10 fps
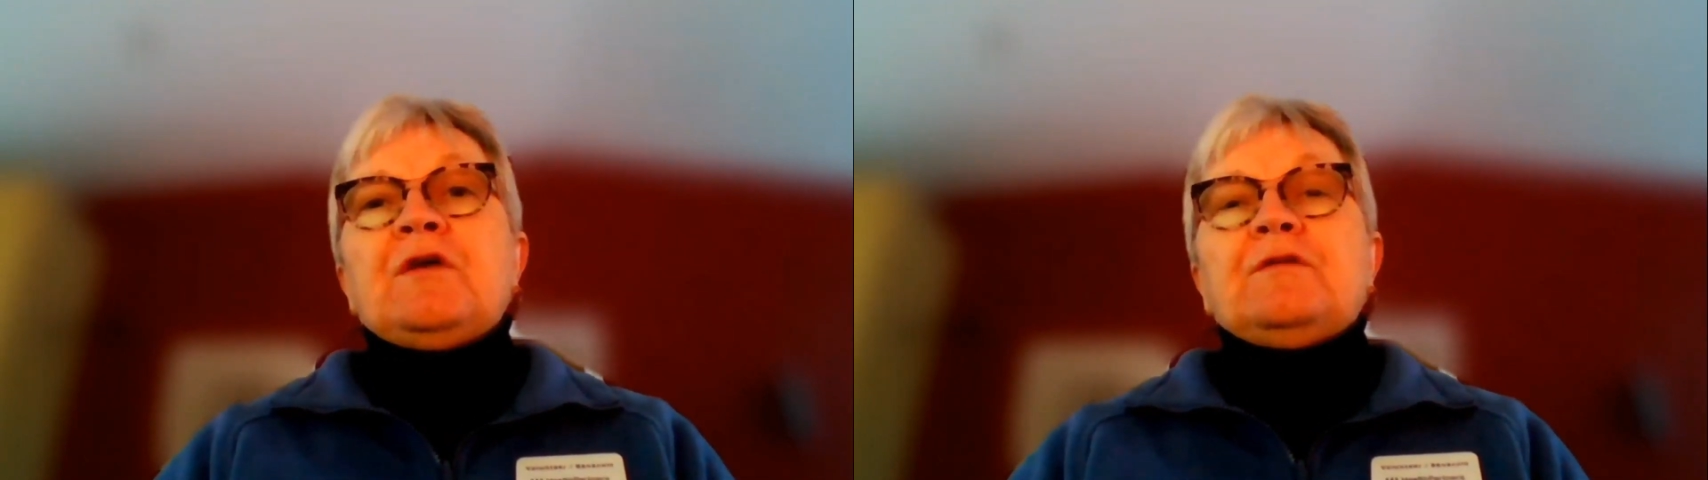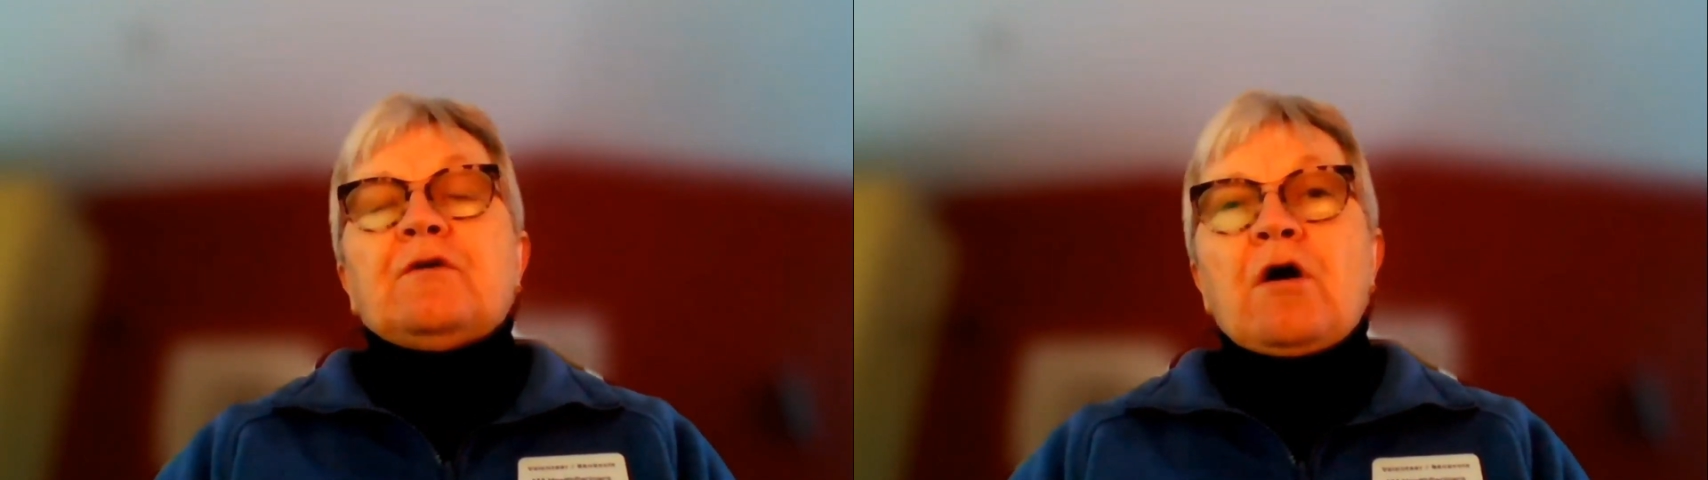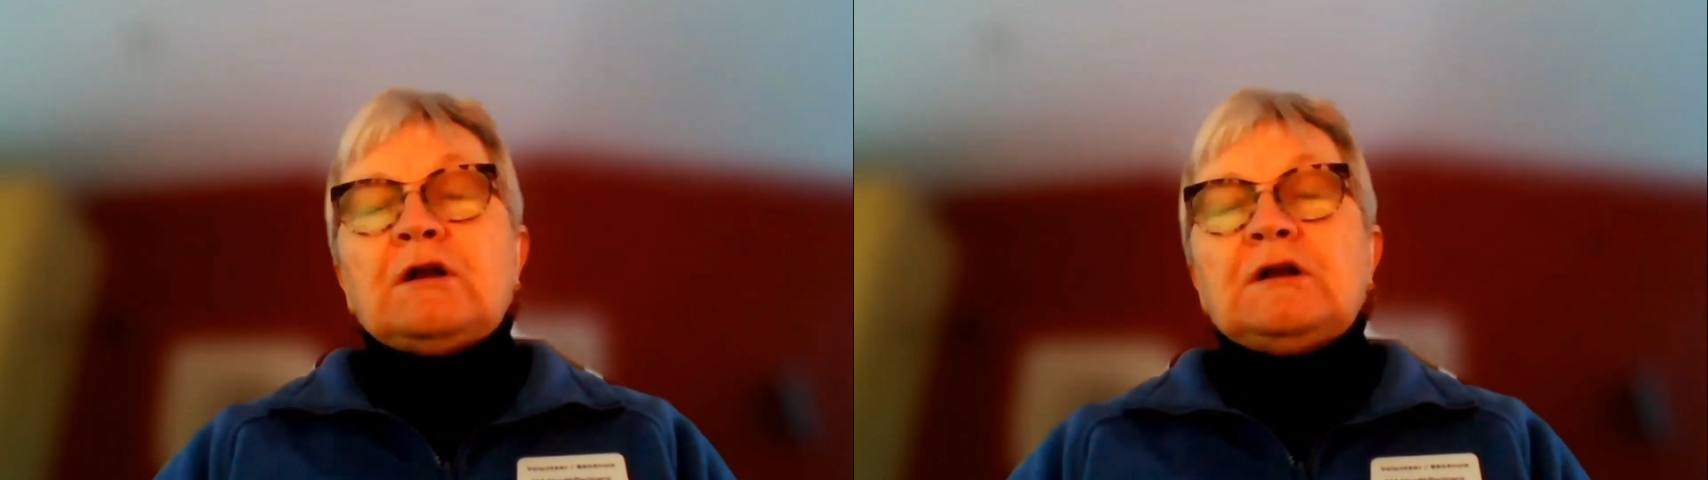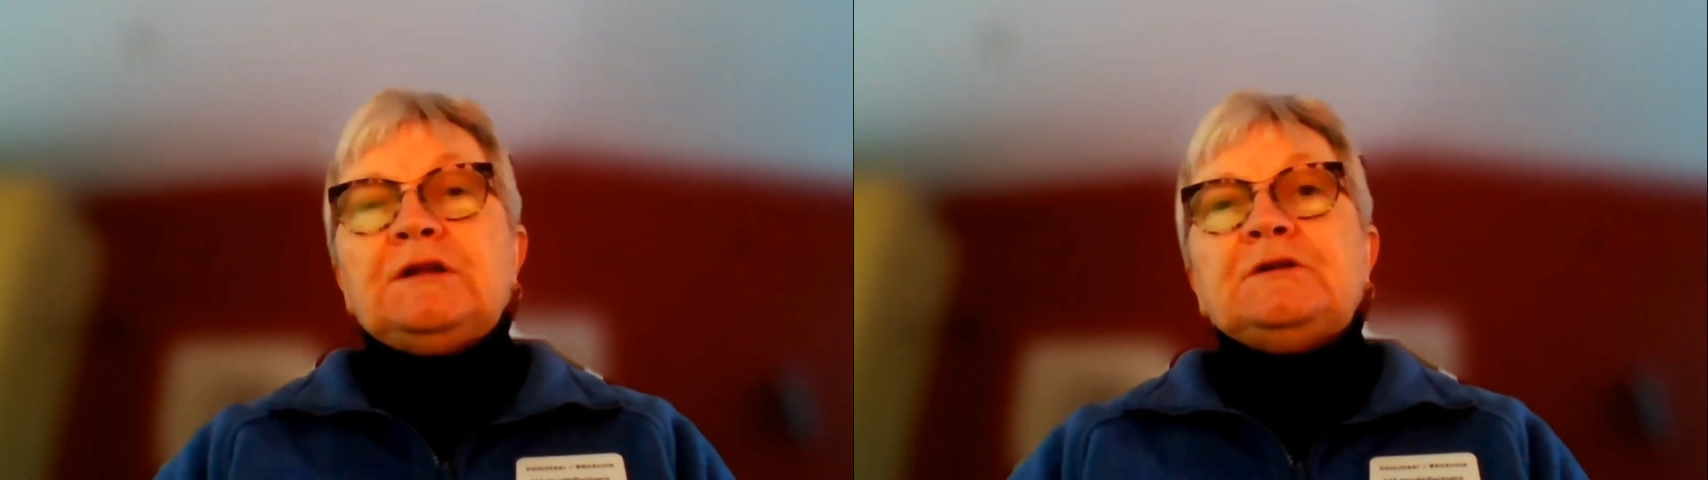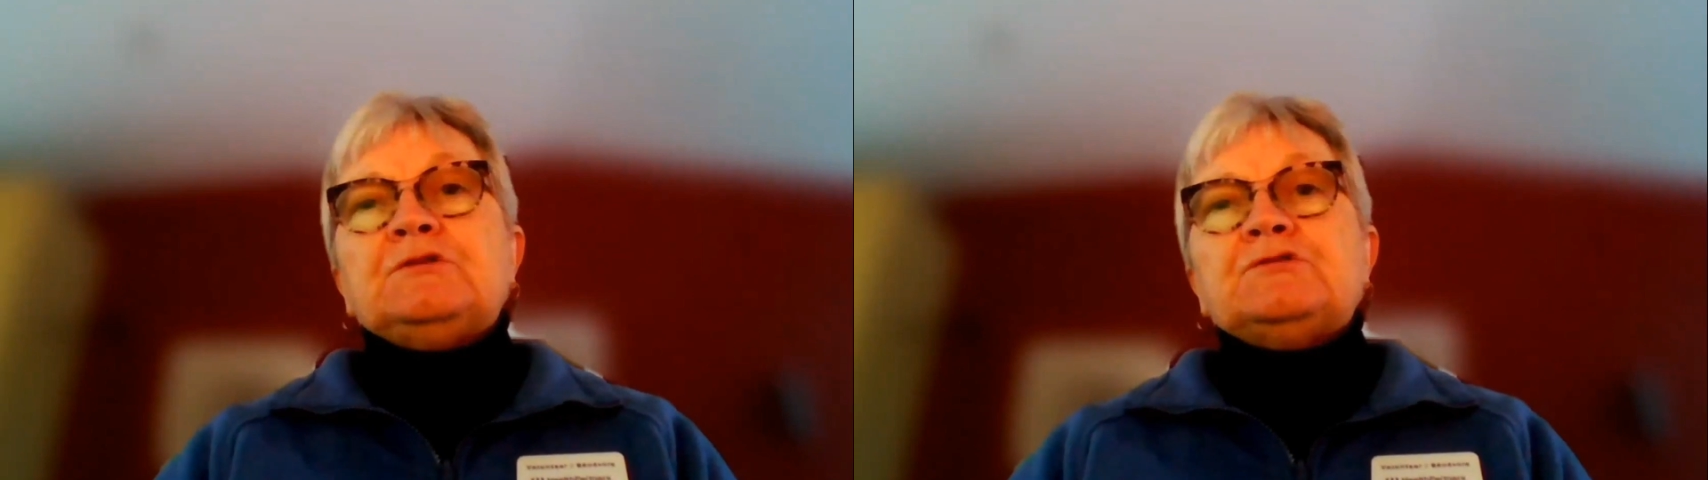there are
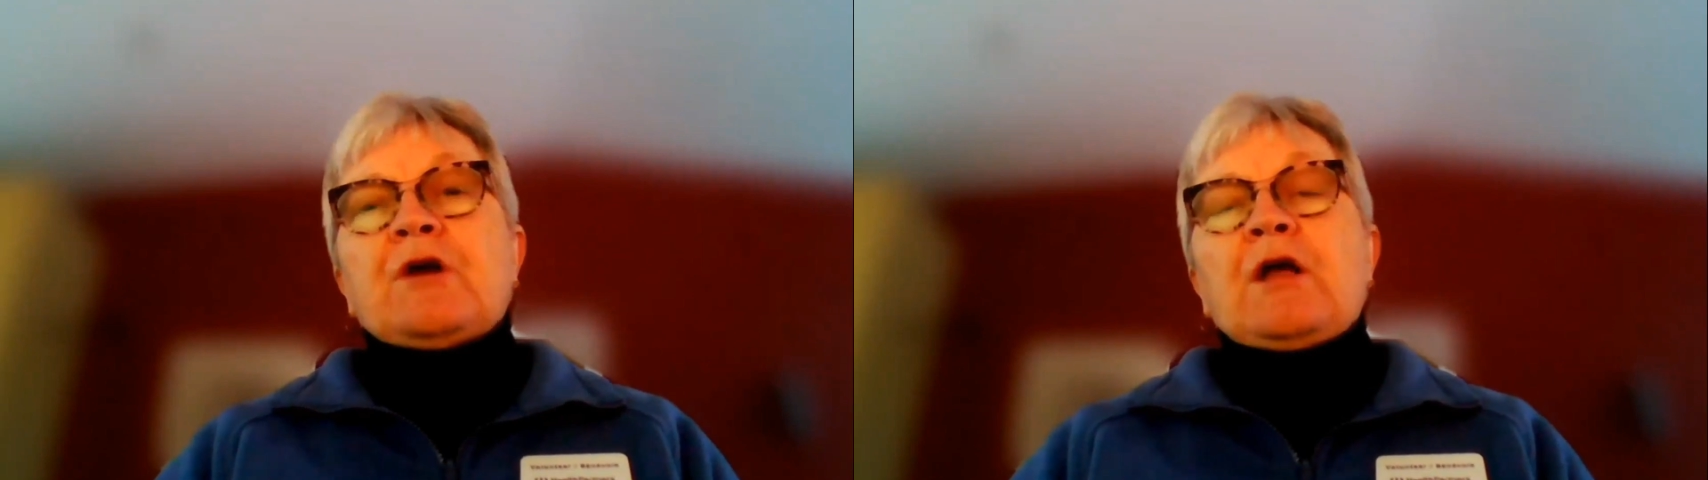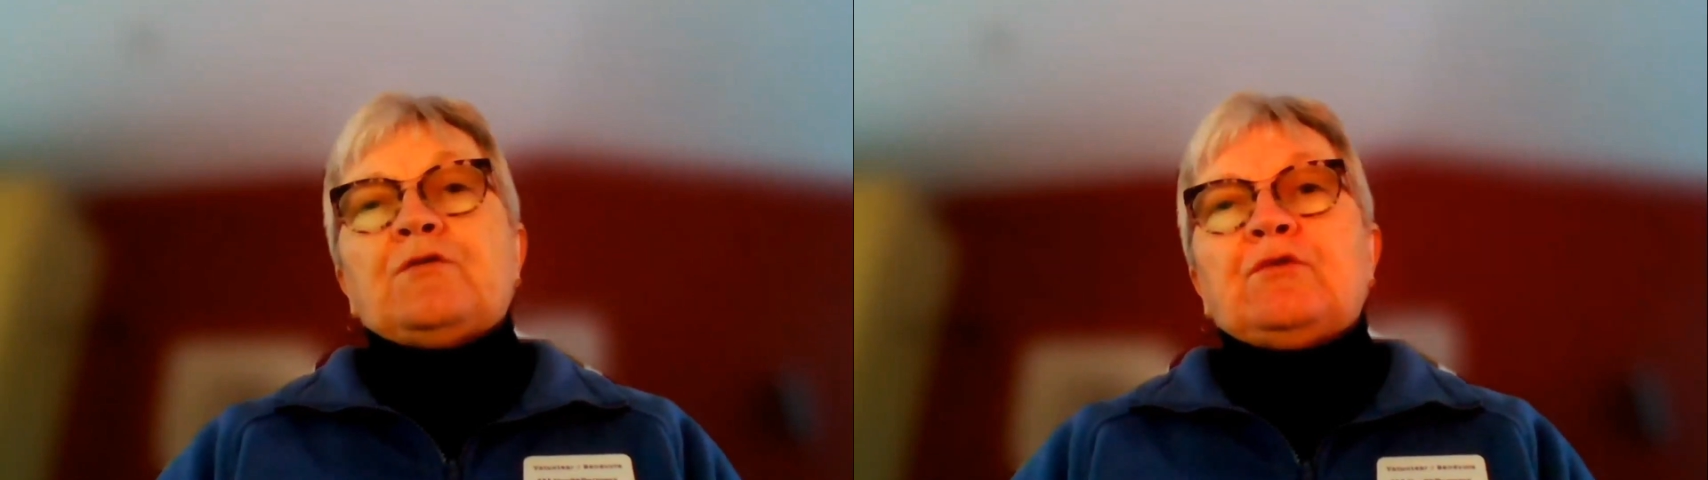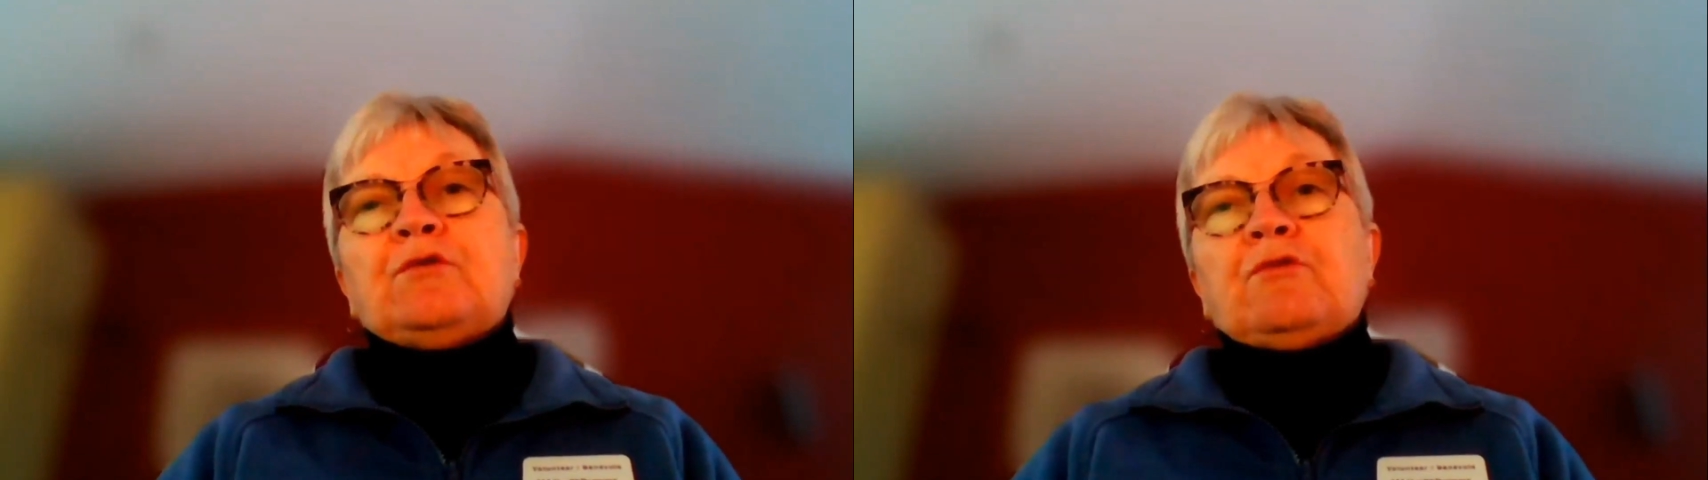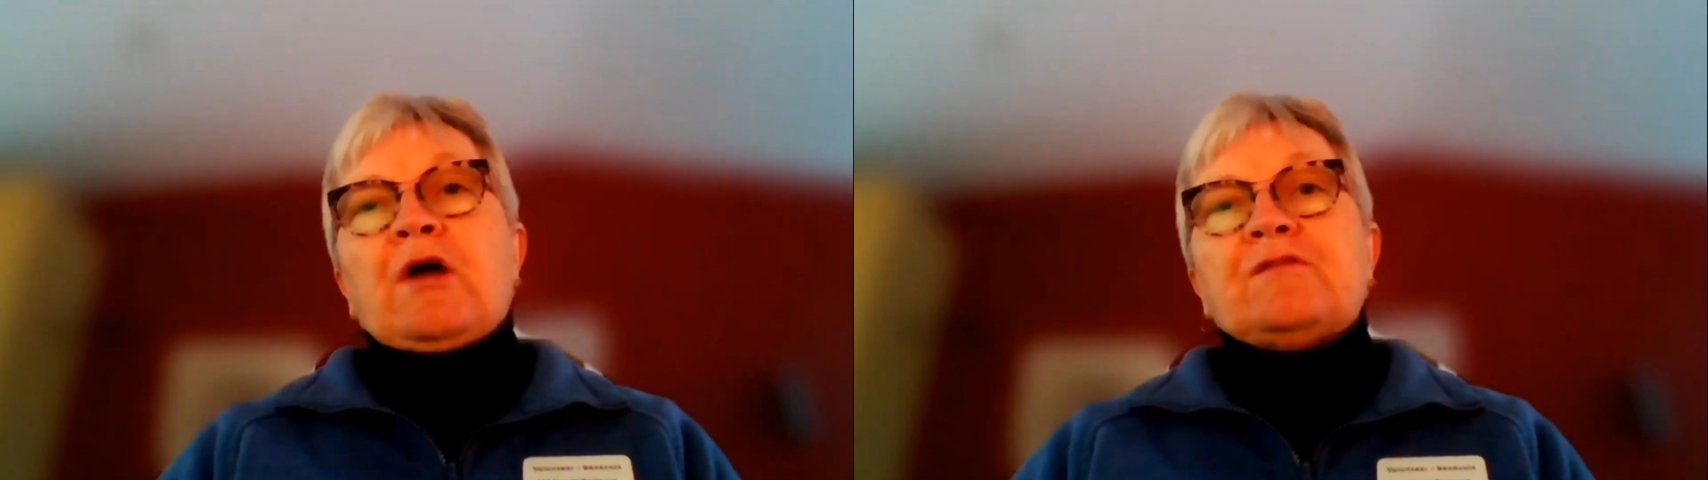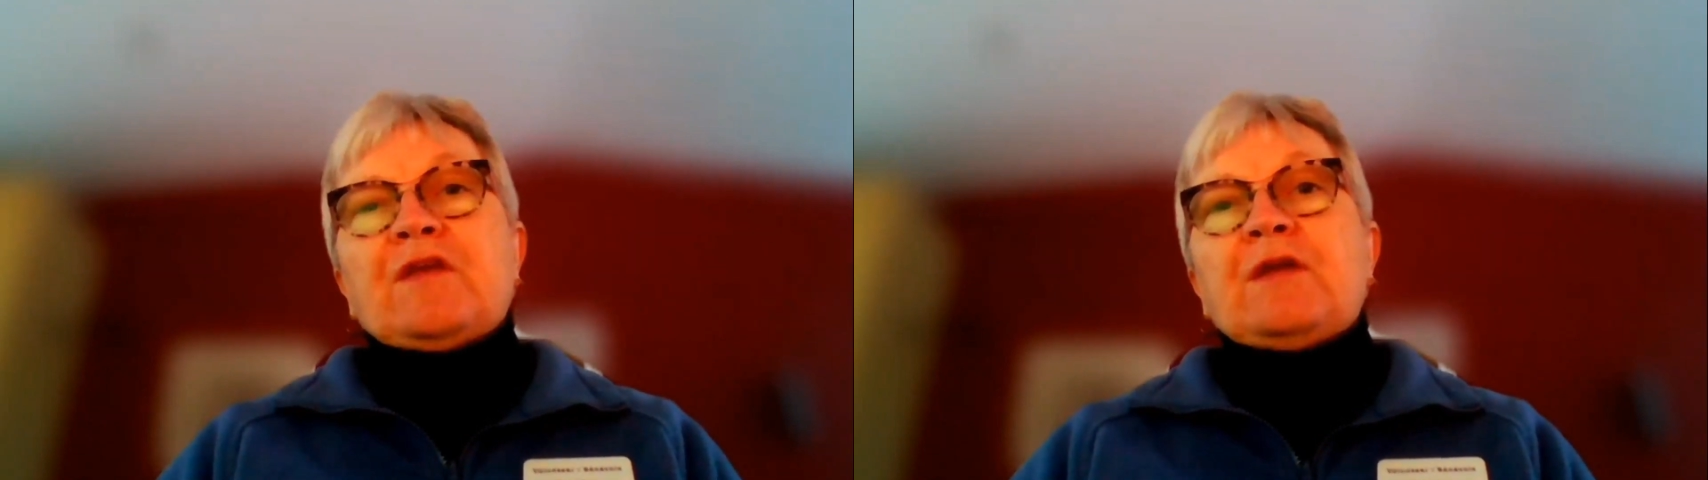clinical trials for drugs,